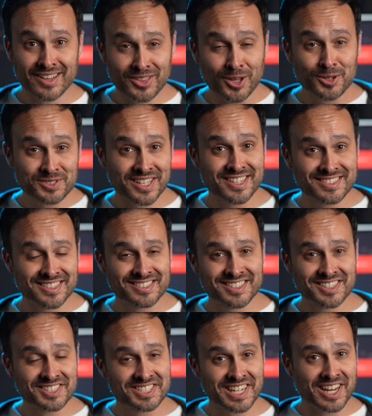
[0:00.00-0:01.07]
in those
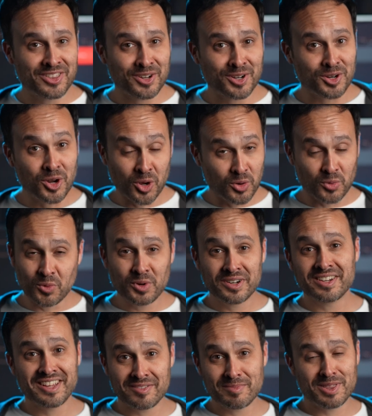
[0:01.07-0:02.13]
instances, she either
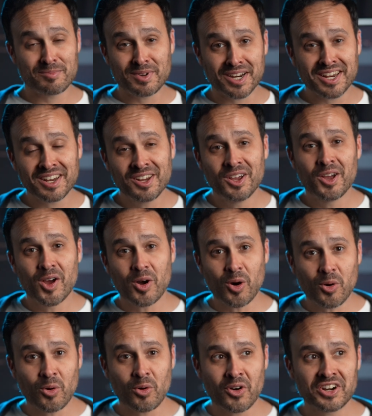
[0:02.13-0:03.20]
wouldn't give me the money
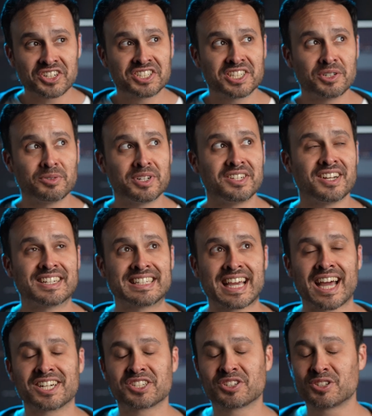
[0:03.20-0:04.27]
or she would
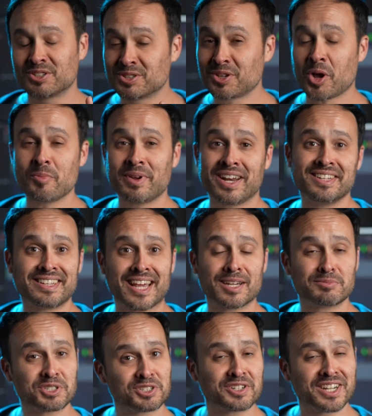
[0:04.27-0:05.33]
attach so many
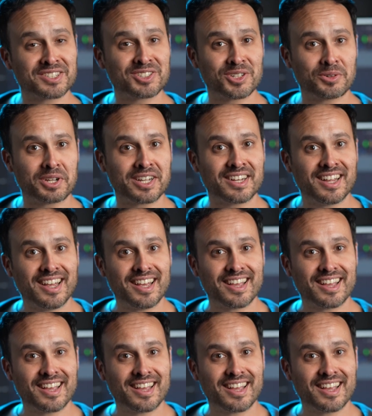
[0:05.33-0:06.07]
damn strings to it